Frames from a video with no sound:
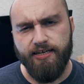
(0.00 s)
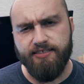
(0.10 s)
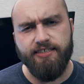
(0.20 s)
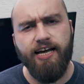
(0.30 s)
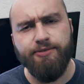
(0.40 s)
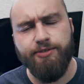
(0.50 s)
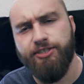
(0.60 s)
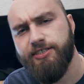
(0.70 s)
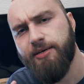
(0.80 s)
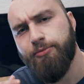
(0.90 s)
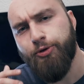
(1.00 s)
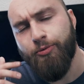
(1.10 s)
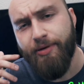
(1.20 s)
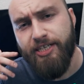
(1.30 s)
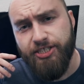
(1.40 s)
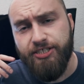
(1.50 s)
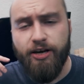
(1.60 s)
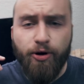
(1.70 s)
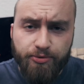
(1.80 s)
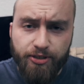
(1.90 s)
that is it guys we took some cool pictures
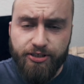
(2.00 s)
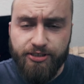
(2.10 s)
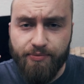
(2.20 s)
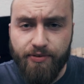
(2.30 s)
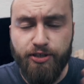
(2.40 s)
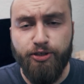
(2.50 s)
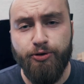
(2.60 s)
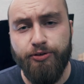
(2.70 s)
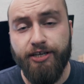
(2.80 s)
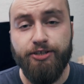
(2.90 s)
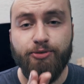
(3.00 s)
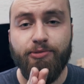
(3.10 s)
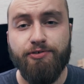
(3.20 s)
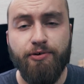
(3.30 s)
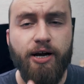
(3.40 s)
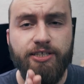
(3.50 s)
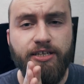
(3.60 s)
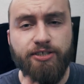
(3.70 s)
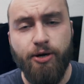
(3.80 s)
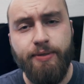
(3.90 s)
i hope you learned something new thank you so much for
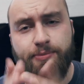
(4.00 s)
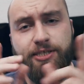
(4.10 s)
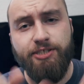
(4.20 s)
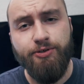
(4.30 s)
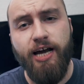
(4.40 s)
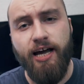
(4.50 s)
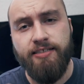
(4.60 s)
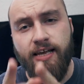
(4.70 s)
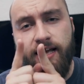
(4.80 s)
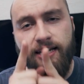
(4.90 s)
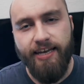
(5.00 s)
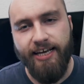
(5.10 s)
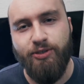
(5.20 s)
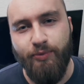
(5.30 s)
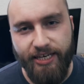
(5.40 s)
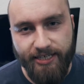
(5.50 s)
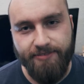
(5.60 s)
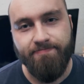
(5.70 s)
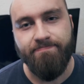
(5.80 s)
watching as always i'm going to see you guys next week